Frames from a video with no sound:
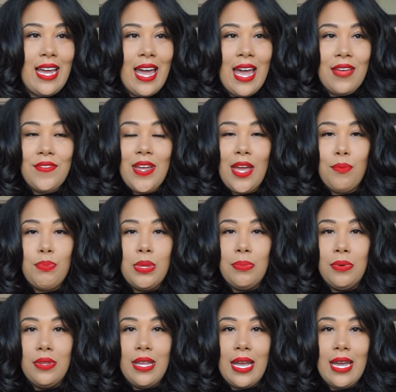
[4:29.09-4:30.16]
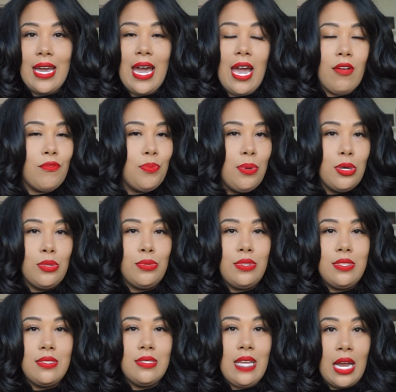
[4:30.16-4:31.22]
I haven't had people like have
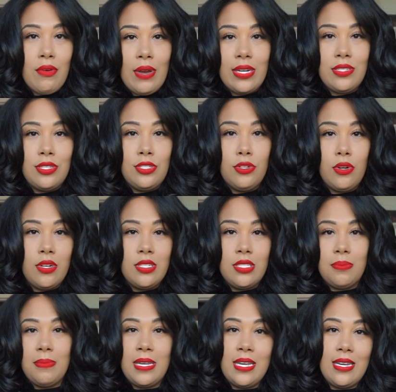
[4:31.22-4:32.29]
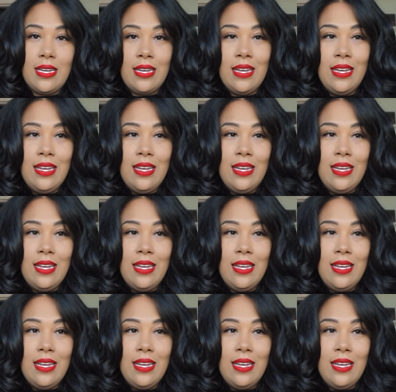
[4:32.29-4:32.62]
posts directed towards me